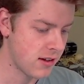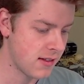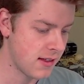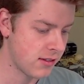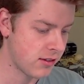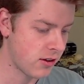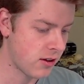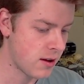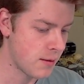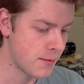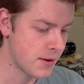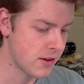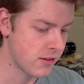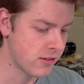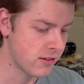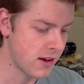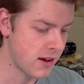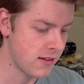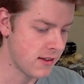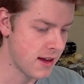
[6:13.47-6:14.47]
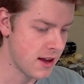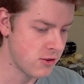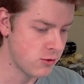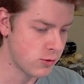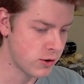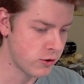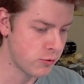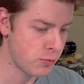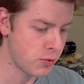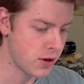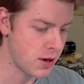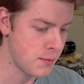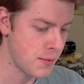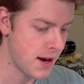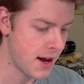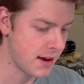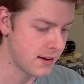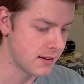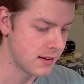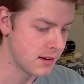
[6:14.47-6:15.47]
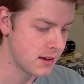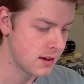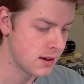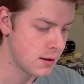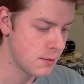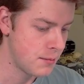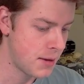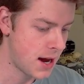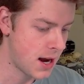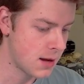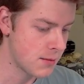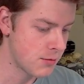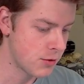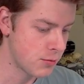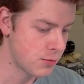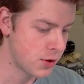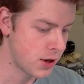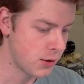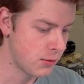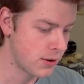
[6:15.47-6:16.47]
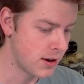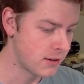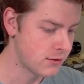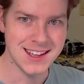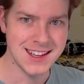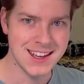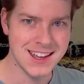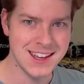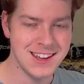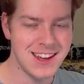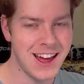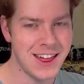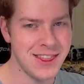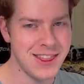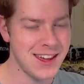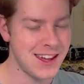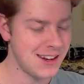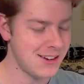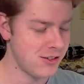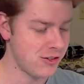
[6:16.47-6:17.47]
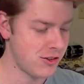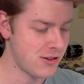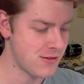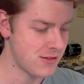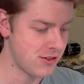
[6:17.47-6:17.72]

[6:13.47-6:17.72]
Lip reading: That's all I'm gonna say. The edgeware's pretty bad. Bottom's pretty rough. I think it deserves a